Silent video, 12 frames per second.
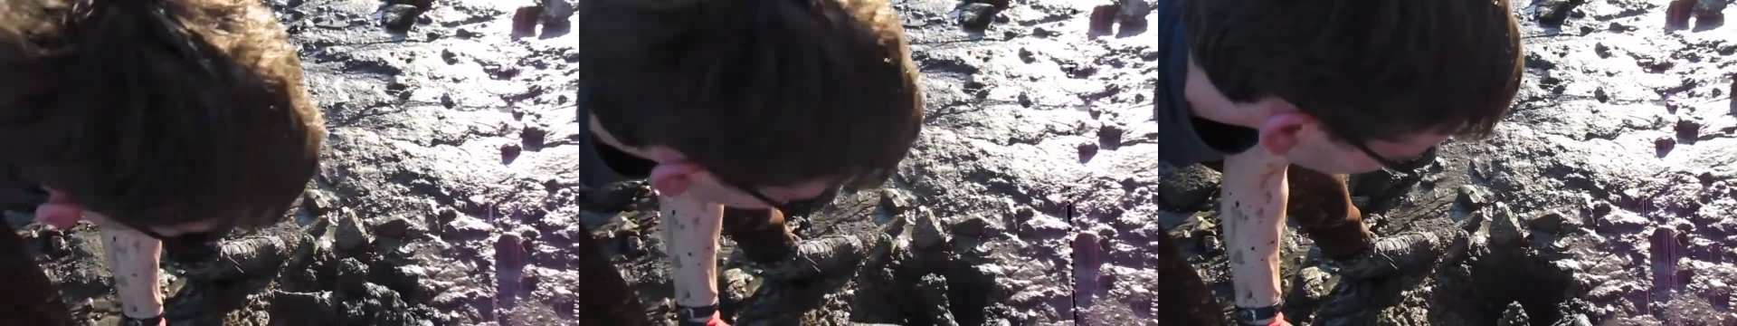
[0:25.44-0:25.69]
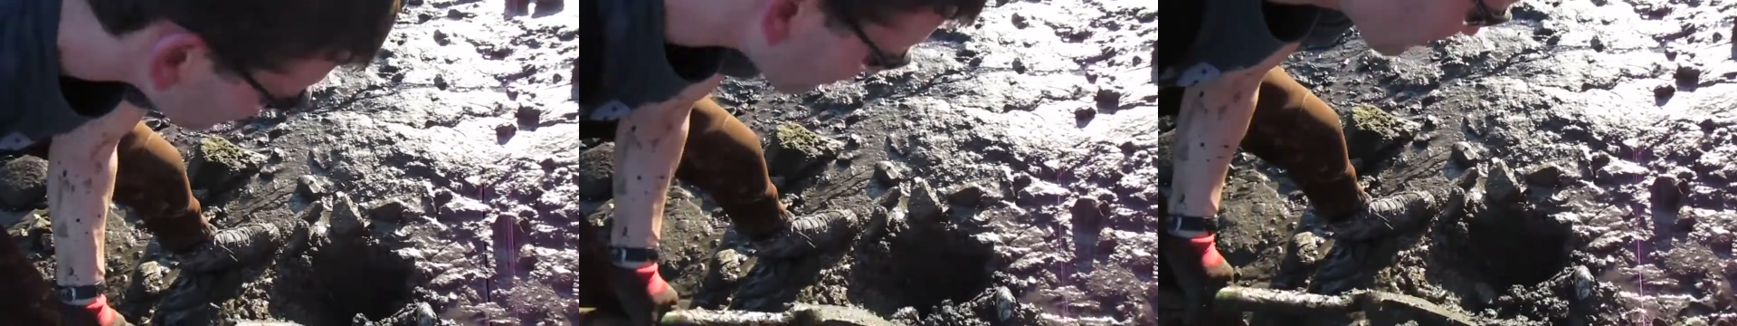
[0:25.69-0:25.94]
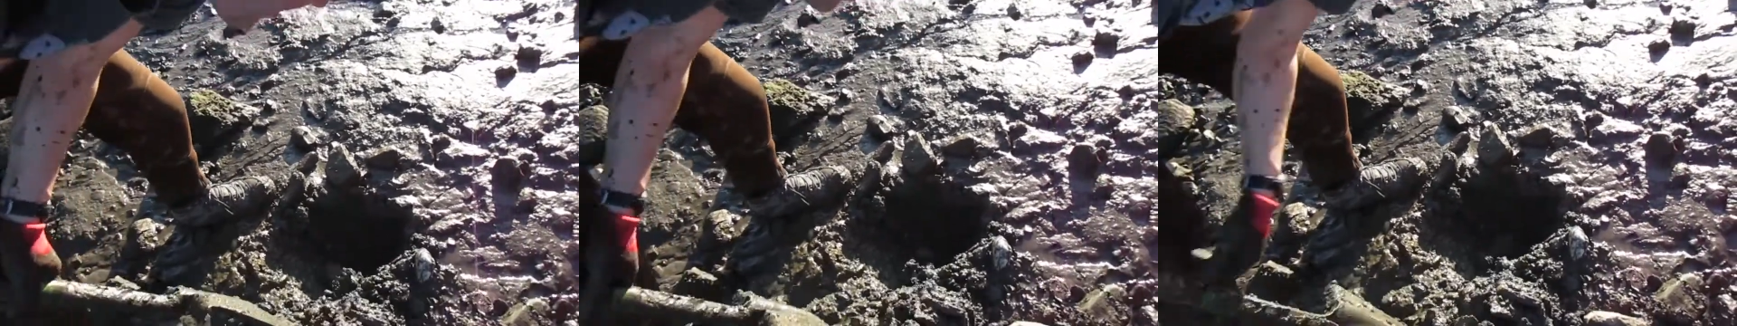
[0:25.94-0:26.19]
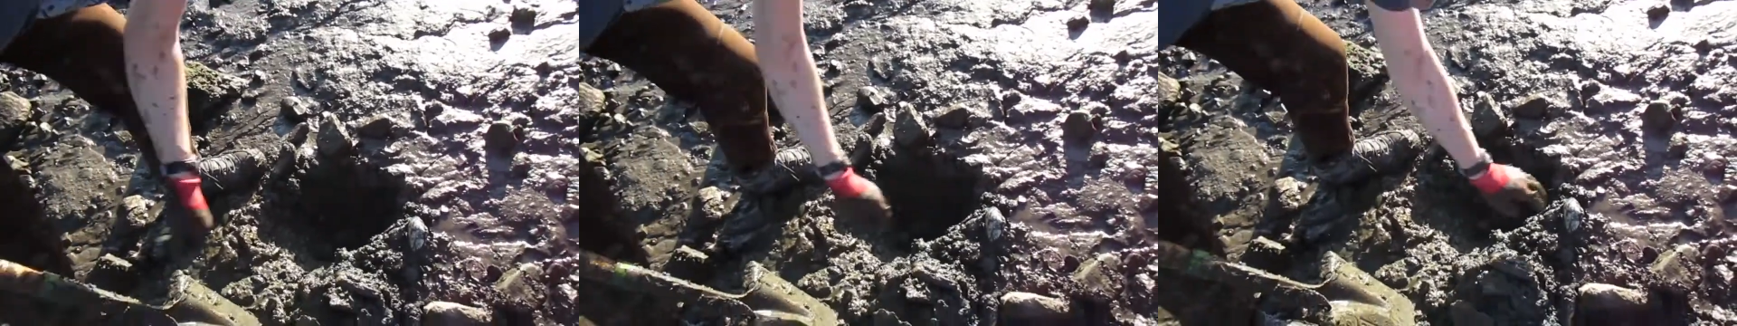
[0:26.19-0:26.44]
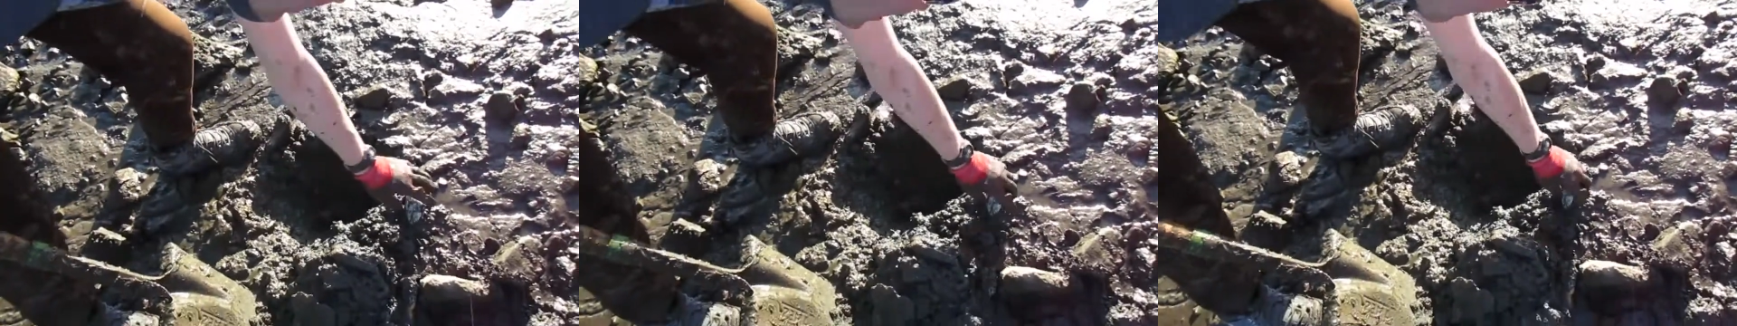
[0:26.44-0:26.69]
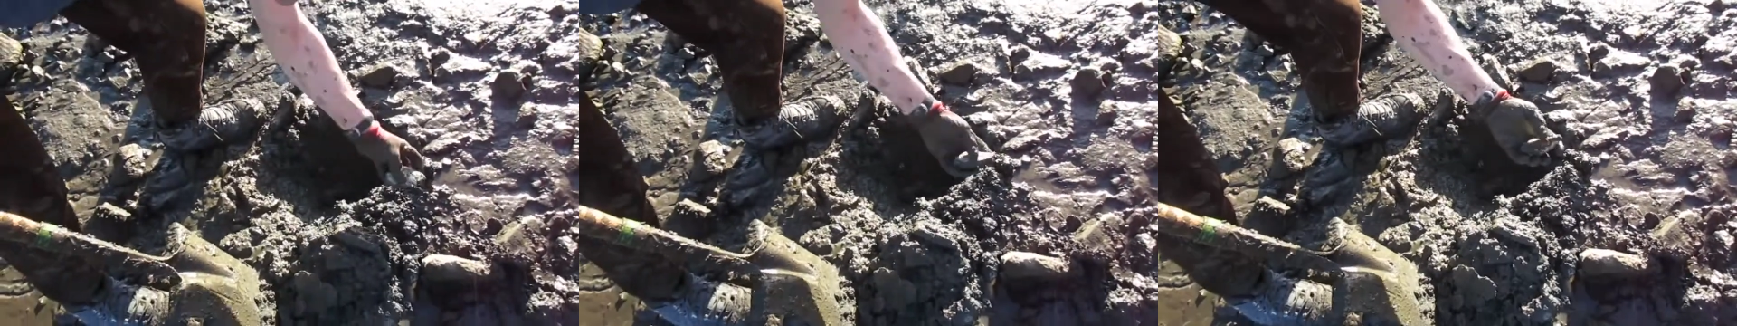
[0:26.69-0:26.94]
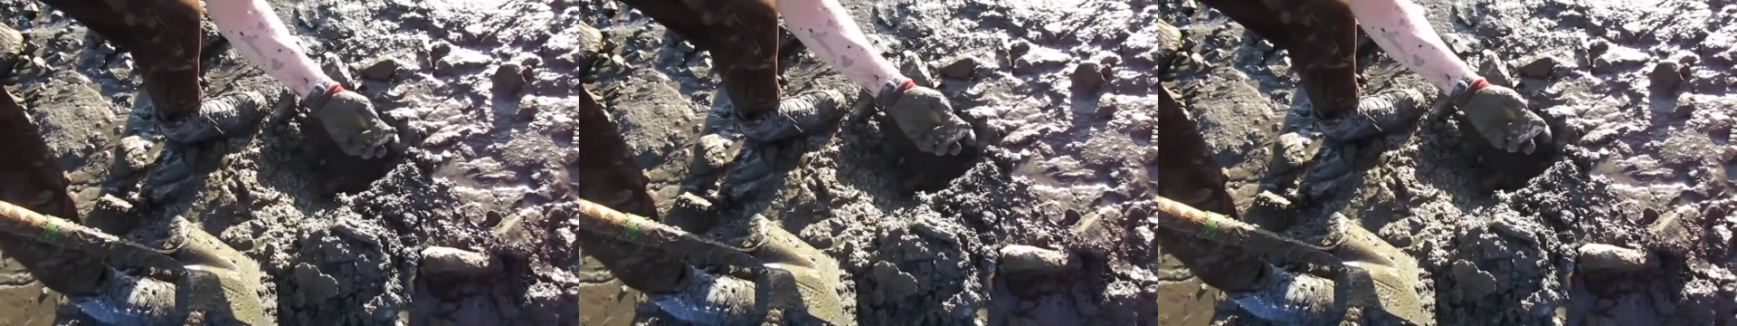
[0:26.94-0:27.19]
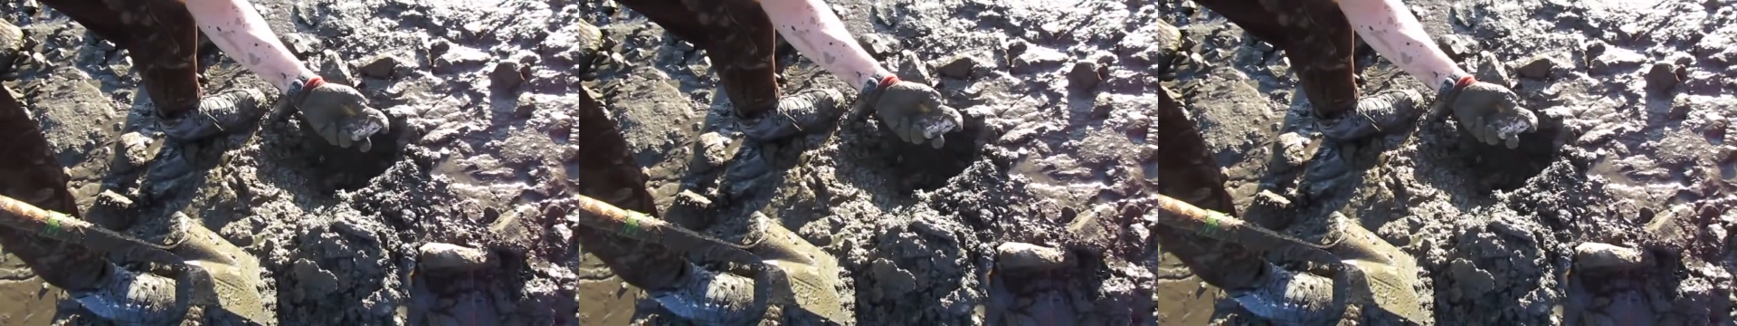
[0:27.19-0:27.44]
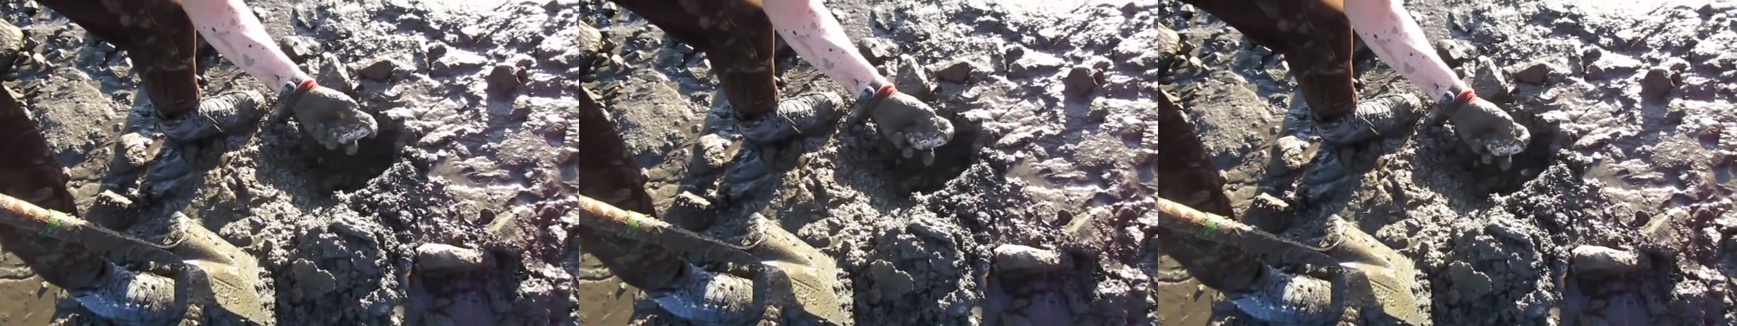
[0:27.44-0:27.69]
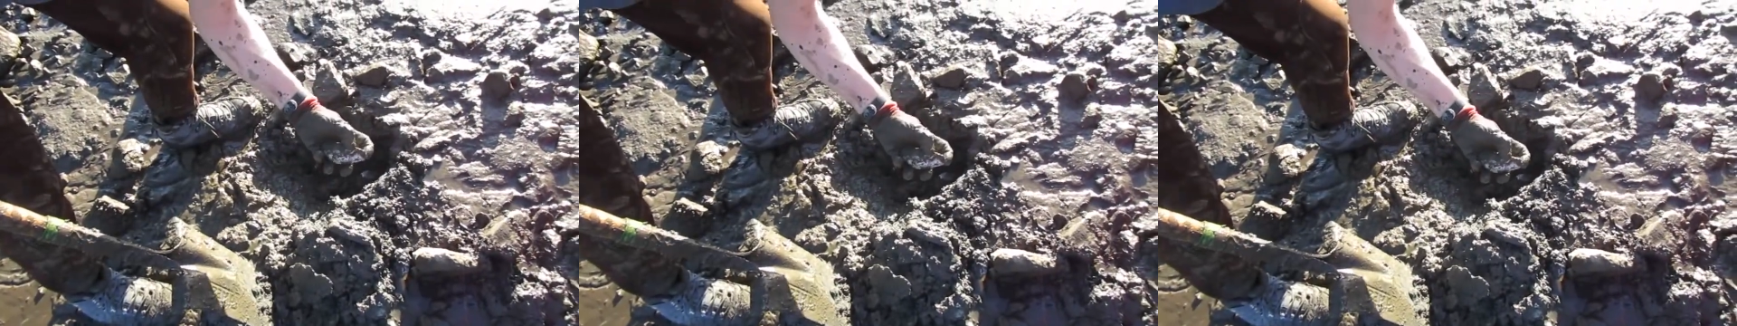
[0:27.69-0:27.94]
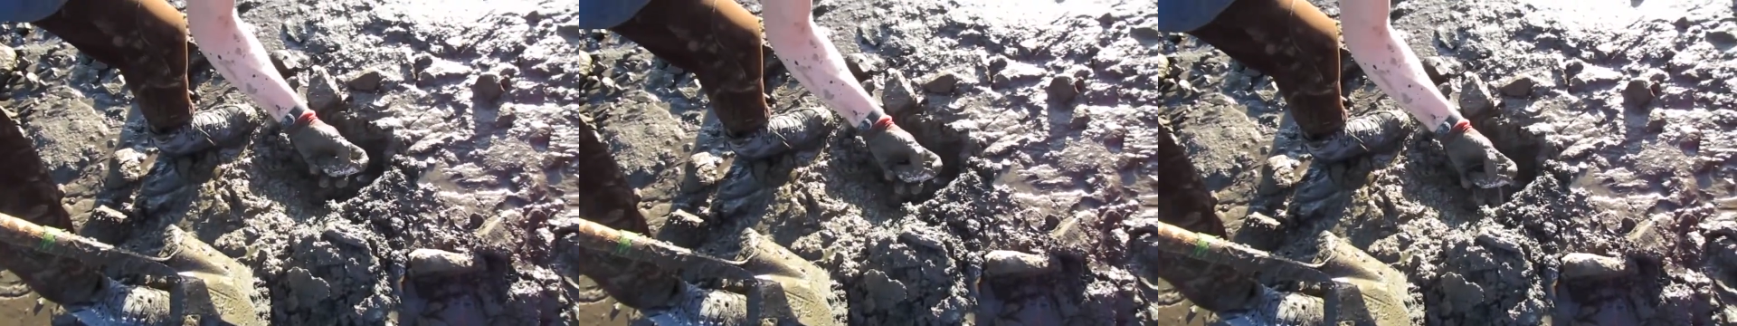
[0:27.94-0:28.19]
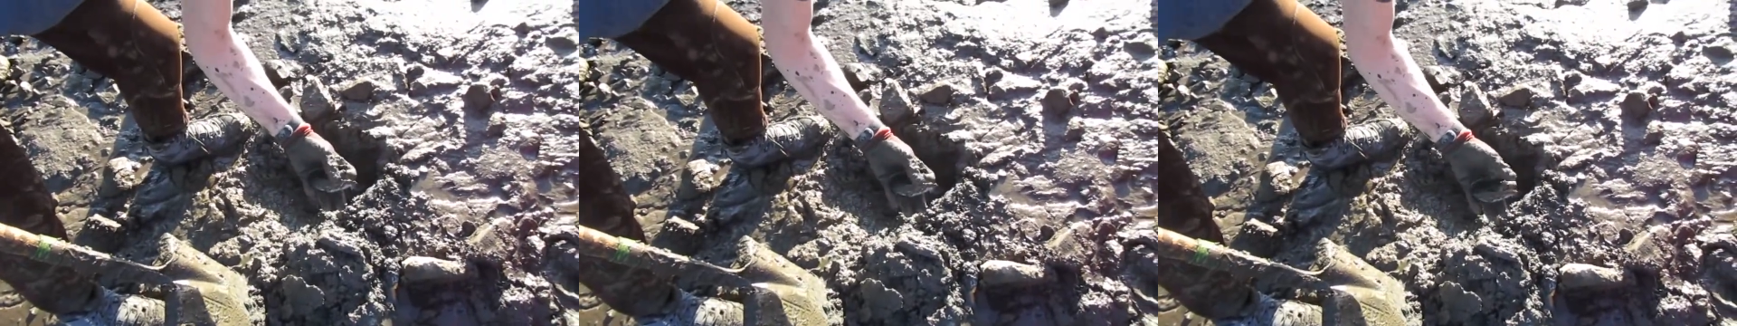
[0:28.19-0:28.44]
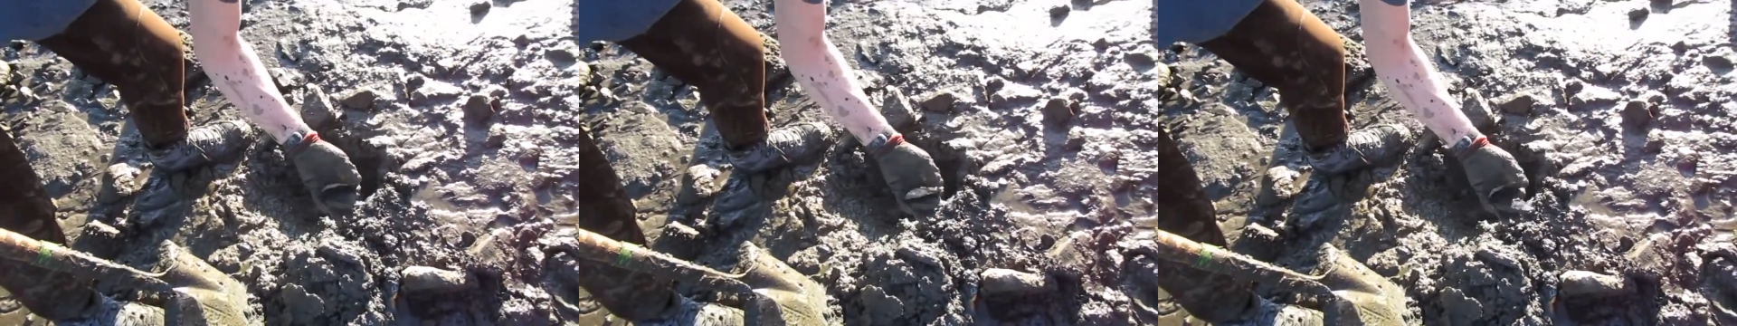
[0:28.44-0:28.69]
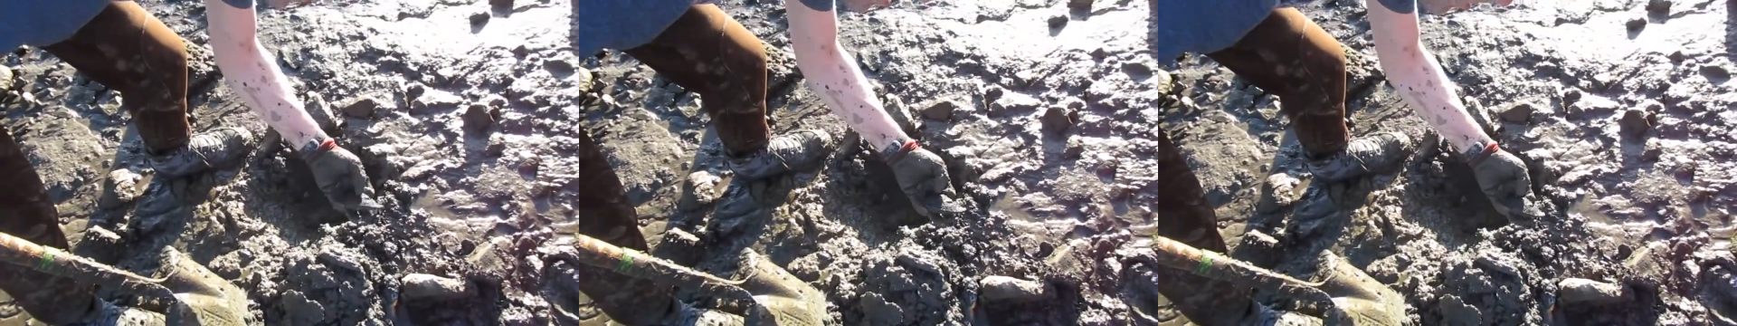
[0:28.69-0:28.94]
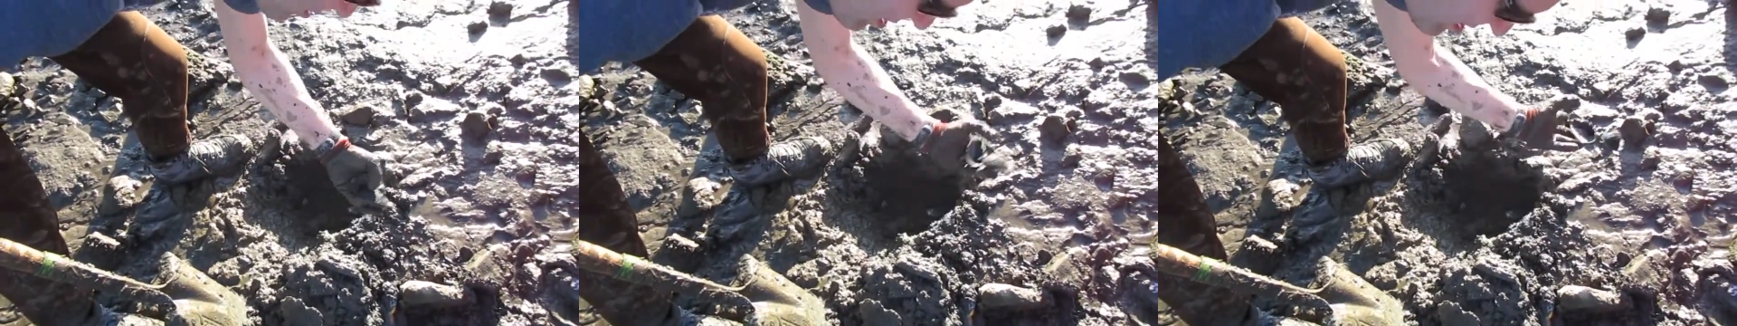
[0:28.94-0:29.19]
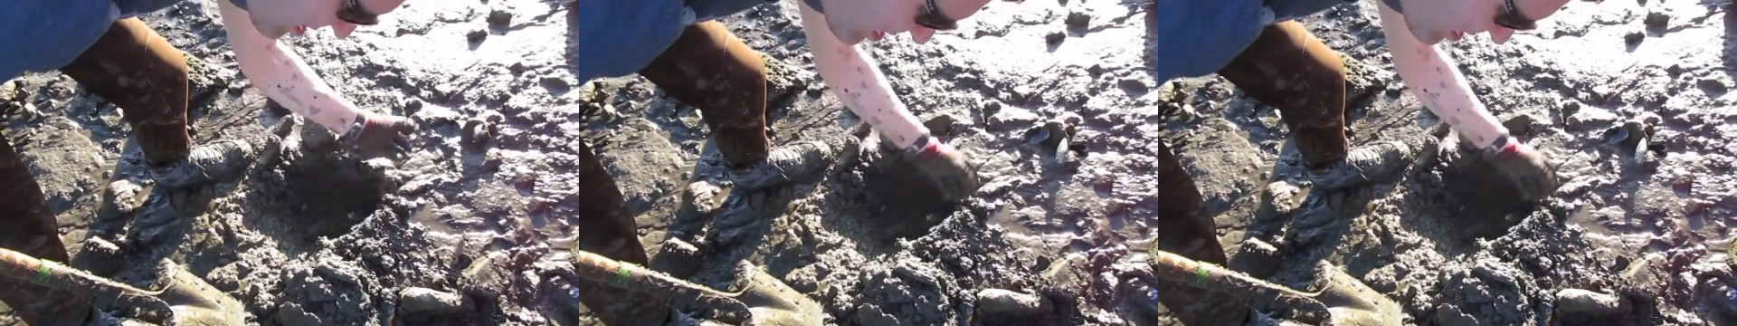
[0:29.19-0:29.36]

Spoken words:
Nobody's mouth can be seen.